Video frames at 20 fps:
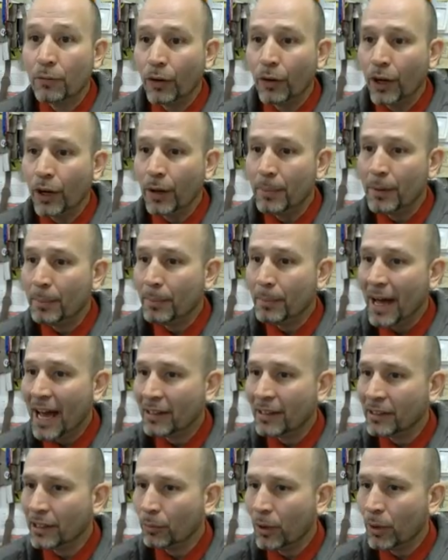from
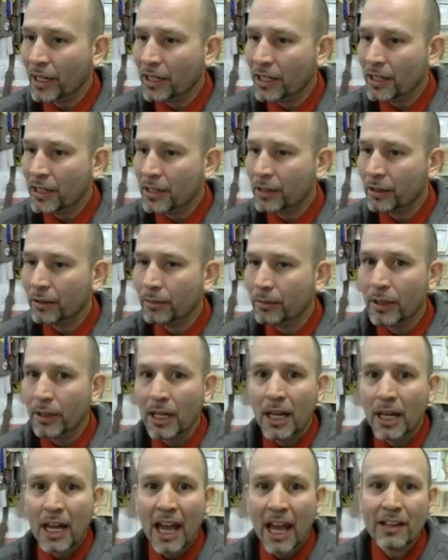Padlet right here.
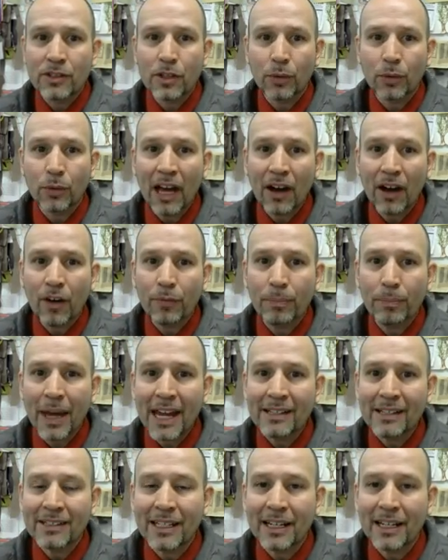And so now I've
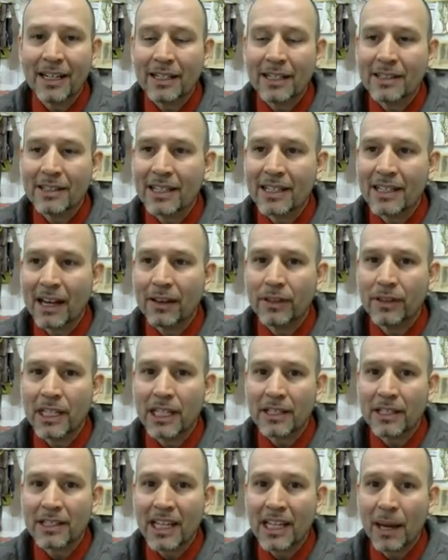pasted it inside
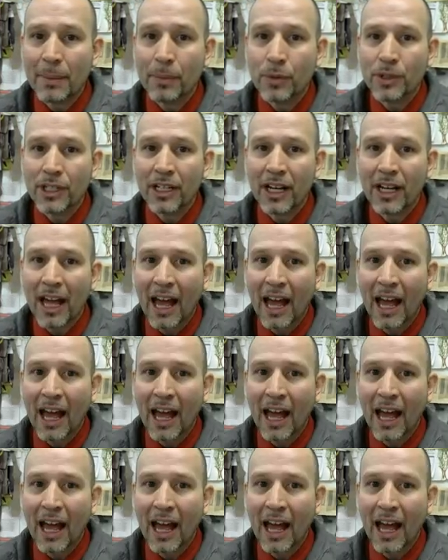the assignment. What's going to